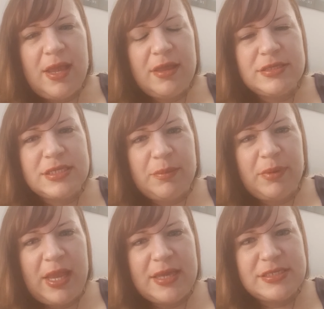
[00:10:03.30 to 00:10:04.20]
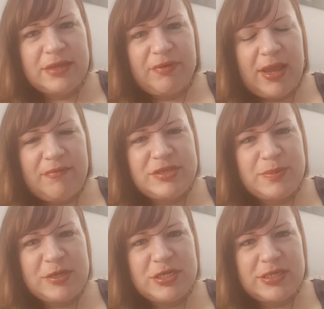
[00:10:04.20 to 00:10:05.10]
some ask if I have a
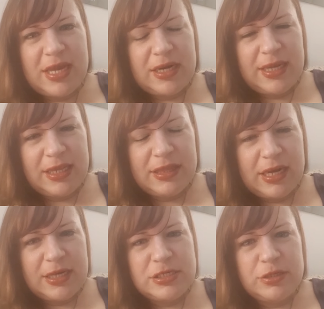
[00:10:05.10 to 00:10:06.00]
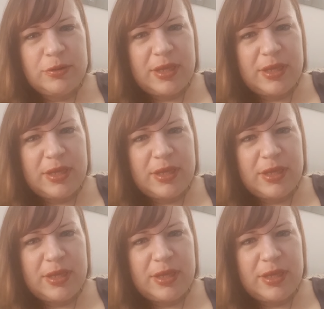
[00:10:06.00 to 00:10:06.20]
special technique that I do,